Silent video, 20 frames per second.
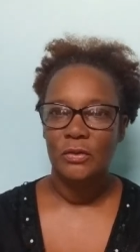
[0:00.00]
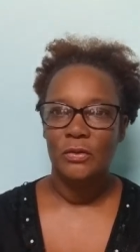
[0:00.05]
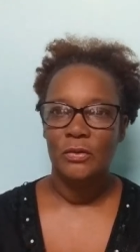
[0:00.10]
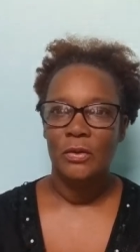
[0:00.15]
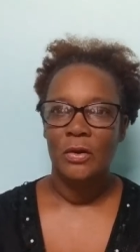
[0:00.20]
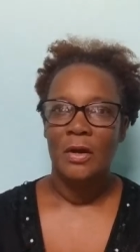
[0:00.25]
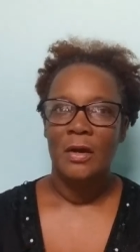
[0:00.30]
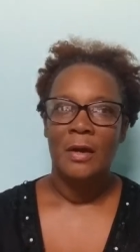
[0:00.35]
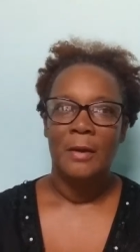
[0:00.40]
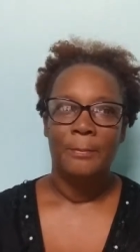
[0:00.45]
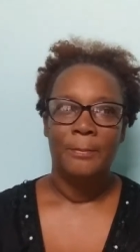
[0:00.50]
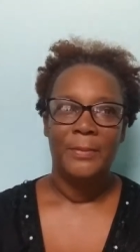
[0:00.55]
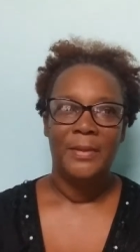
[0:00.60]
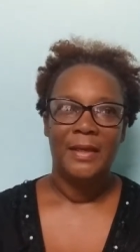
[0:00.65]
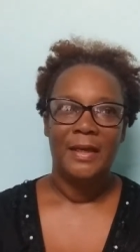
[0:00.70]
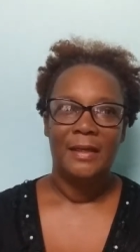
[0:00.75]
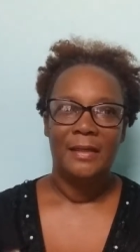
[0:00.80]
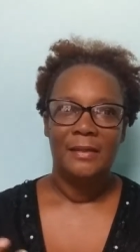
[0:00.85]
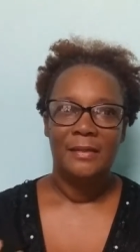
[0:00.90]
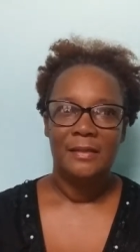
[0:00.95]
know.
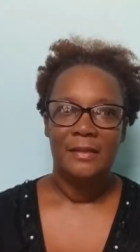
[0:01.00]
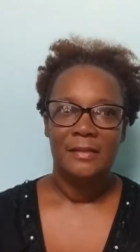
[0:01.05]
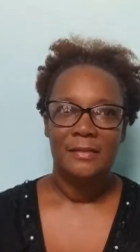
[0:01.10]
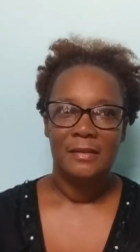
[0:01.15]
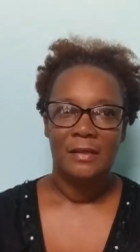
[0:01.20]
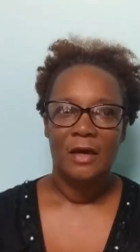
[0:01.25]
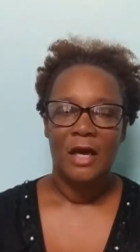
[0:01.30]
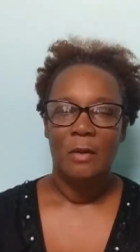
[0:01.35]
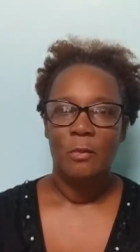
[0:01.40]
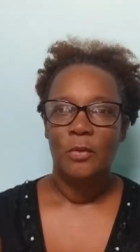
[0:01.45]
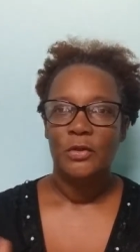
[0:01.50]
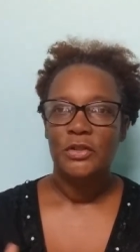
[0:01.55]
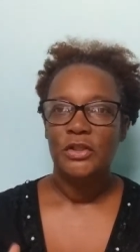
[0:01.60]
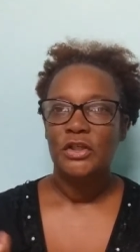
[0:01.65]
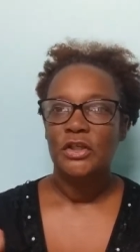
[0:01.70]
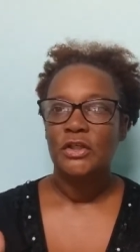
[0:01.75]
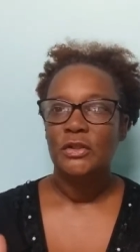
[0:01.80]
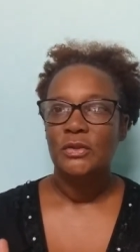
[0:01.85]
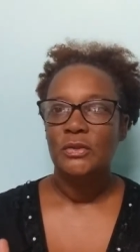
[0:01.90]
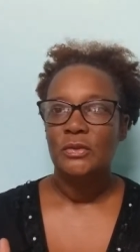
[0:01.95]
Be alert. Um, what
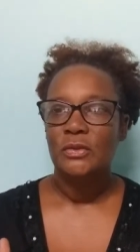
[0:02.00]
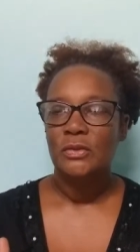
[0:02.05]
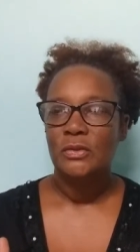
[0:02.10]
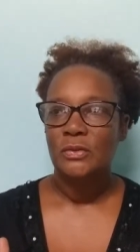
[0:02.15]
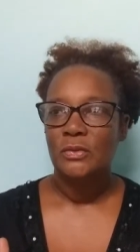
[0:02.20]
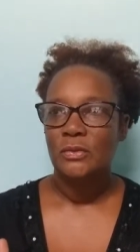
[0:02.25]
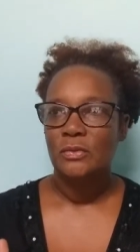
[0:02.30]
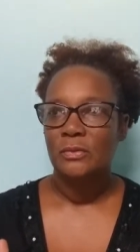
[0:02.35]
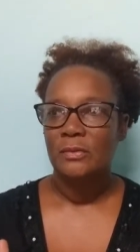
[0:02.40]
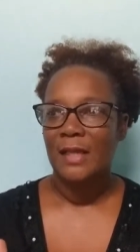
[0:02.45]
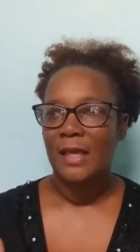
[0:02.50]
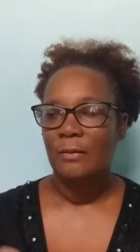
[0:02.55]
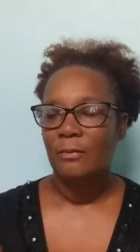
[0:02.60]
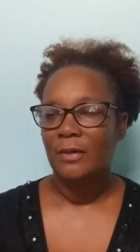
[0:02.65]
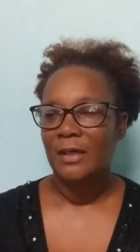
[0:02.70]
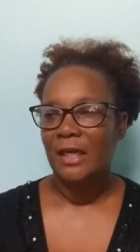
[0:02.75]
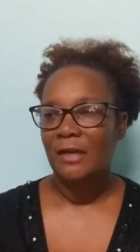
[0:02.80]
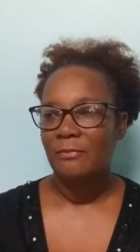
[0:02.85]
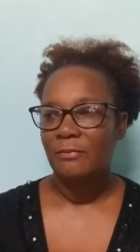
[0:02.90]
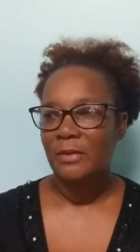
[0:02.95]
you could do to, like
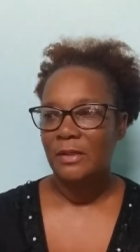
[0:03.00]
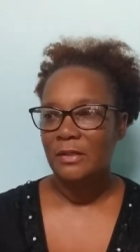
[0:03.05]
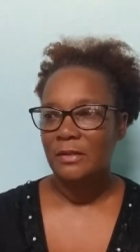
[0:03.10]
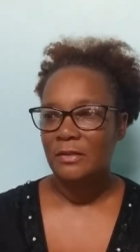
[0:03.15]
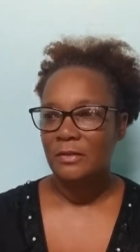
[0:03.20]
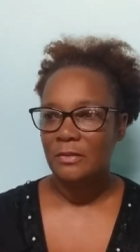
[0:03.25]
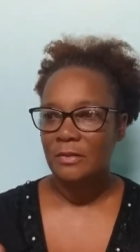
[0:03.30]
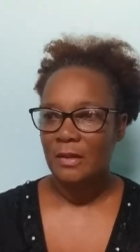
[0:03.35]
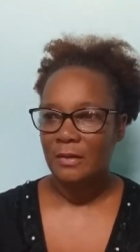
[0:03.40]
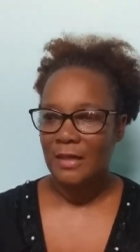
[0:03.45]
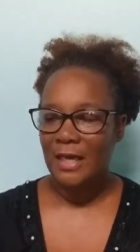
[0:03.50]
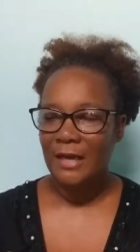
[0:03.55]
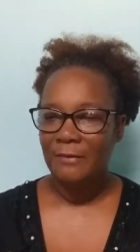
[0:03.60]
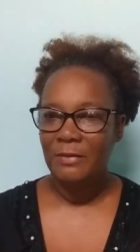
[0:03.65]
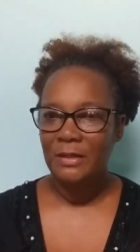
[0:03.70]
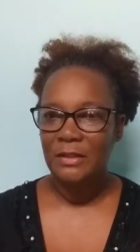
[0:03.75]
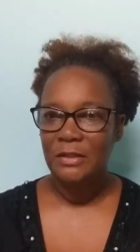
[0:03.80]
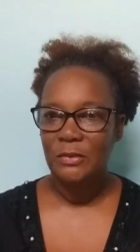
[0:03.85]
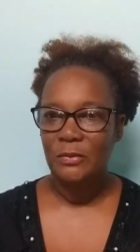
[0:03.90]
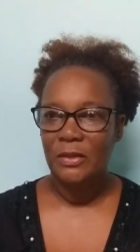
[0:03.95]
when I've been, I've
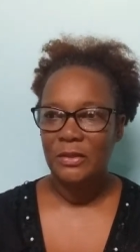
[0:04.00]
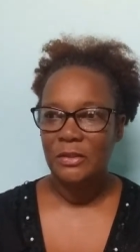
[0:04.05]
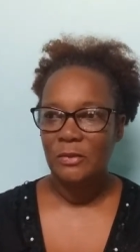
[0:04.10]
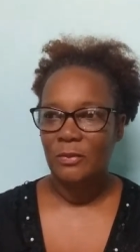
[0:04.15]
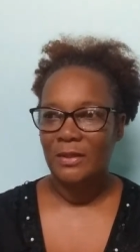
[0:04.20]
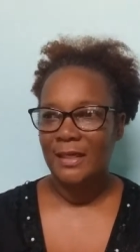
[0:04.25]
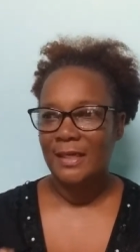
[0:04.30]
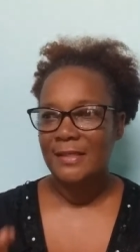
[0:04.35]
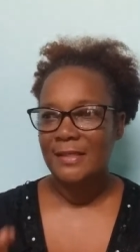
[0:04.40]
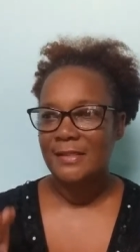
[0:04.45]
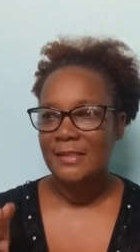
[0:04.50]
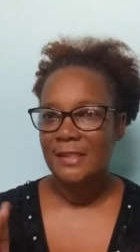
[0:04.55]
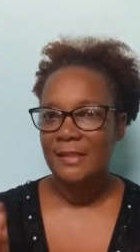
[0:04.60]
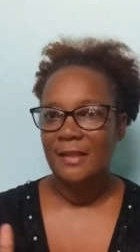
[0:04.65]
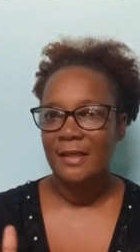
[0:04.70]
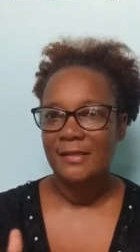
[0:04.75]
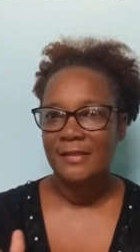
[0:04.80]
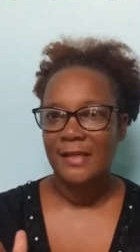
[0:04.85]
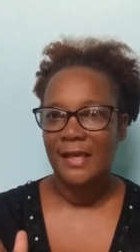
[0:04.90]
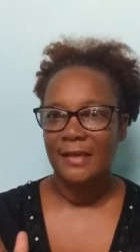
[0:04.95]
been doing to when I see
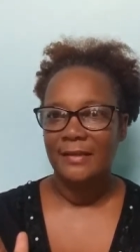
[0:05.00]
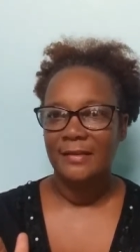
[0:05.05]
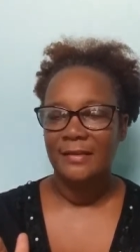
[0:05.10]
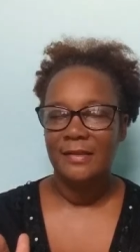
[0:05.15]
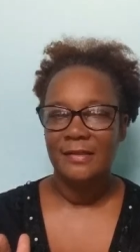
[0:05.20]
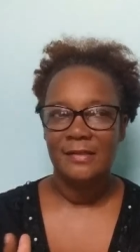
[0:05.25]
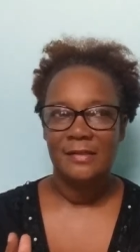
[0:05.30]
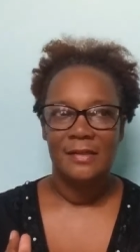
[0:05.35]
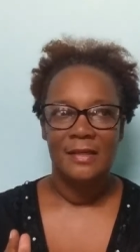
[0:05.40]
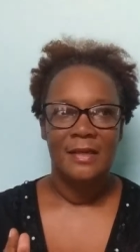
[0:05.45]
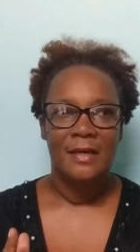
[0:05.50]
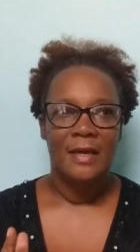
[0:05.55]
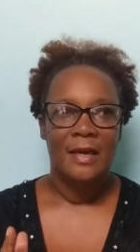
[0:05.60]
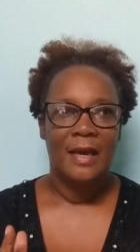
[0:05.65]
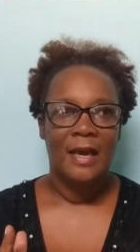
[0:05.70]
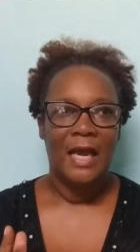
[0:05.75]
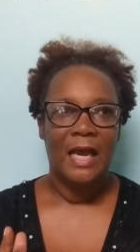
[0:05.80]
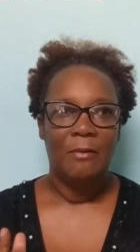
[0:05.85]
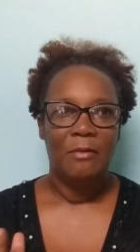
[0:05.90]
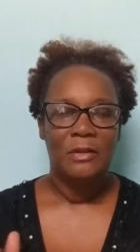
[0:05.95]
things like this,
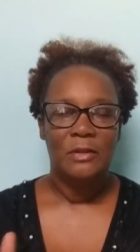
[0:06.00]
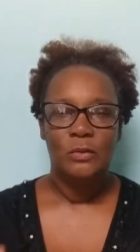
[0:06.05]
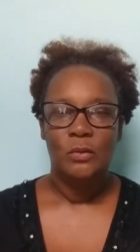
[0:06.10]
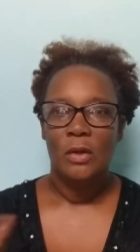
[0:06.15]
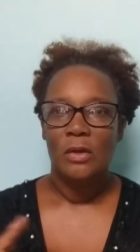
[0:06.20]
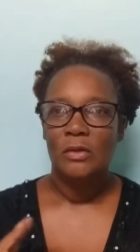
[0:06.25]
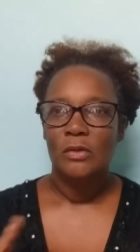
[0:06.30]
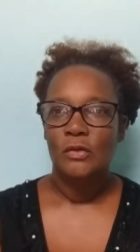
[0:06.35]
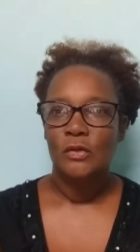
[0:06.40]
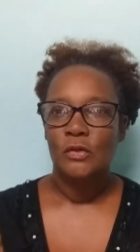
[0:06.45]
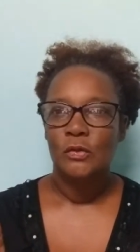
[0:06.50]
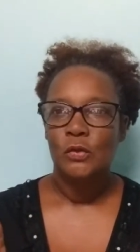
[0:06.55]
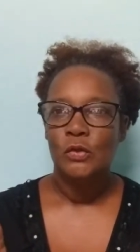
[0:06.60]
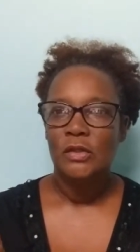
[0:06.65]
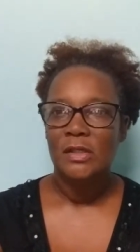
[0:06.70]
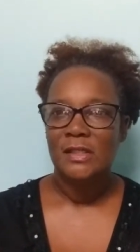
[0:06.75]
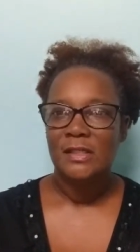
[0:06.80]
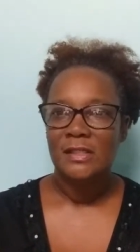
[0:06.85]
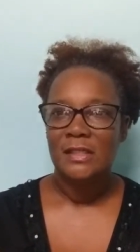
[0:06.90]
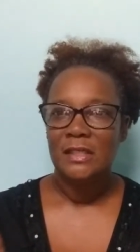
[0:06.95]
I will do a
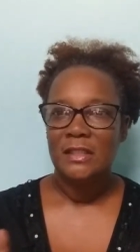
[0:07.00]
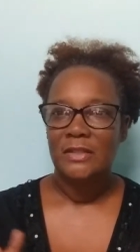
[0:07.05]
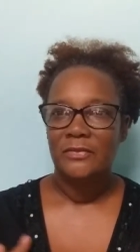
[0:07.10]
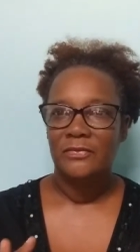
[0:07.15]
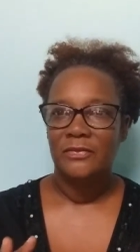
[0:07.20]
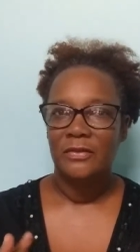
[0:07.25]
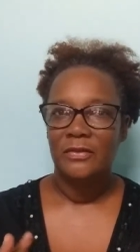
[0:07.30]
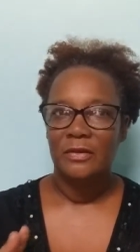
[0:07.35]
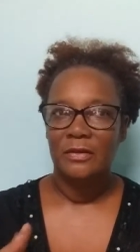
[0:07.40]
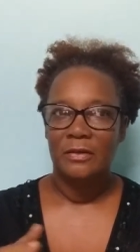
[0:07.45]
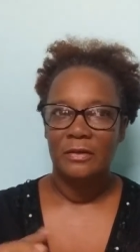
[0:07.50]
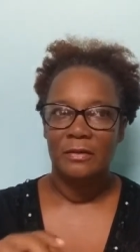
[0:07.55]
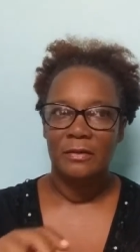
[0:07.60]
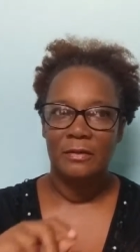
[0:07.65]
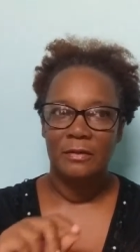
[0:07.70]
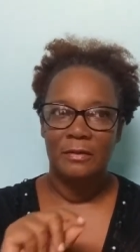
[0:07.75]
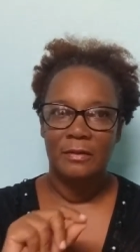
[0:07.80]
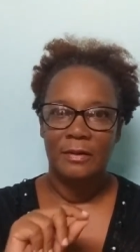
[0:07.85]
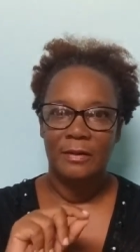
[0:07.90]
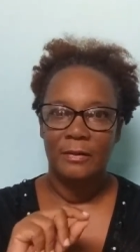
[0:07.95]
Google search for
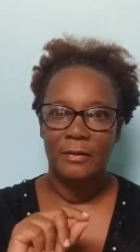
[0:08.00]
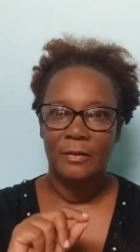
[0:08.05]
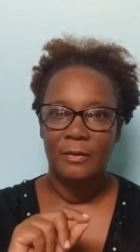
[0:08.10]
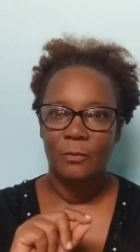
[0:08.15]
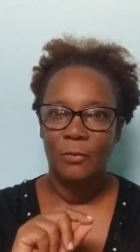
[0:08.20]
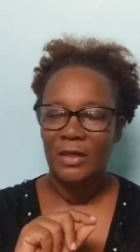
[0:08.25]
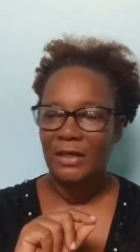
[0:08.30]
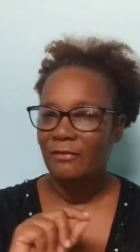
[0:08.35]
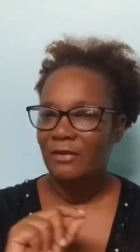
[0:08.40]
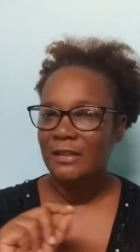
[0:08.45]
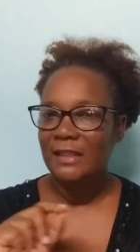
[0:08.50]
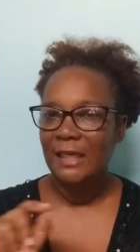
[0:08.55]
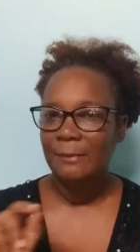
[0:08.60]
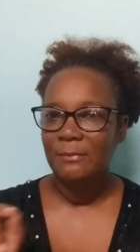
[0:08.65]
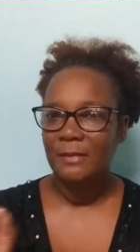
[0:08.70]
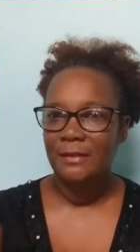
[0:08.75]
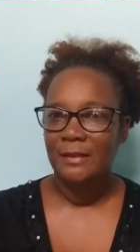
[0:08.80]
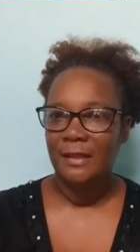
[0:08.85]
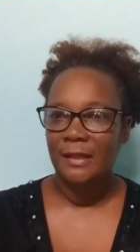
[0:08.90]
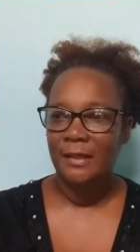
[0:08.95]
whatever
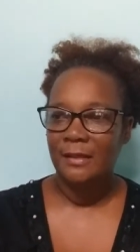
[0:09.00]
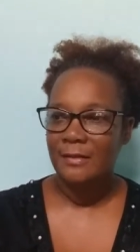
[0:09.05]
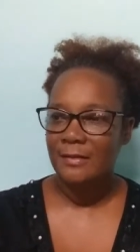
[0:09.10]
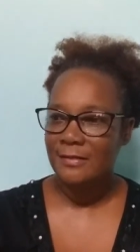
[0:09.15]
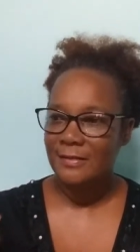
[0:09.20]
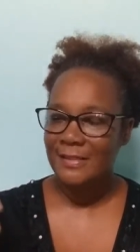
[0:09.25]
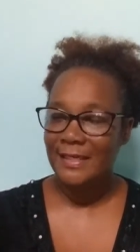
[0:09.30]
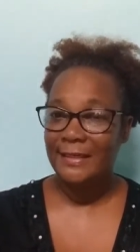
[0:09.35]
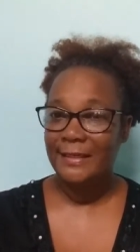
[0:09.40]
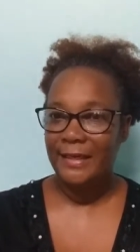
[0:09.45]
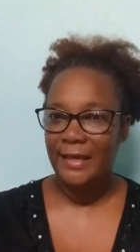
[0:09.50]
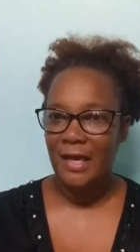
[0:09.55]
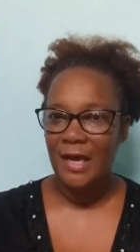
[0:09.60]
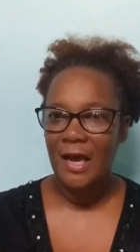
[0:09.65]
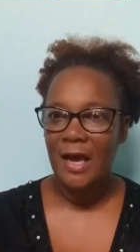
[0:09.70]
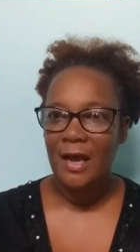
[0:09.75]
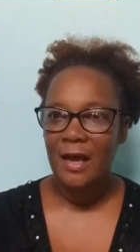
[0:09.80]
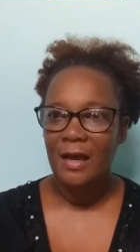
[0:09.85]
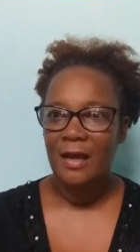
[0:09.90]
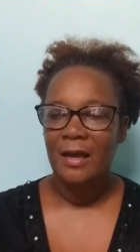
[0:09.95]
name that they say they
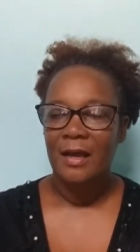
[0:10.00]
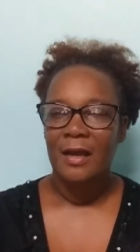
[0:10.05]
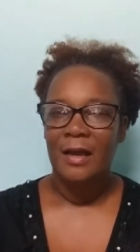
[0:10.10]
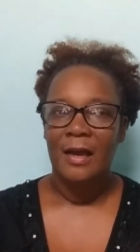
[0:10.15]
are.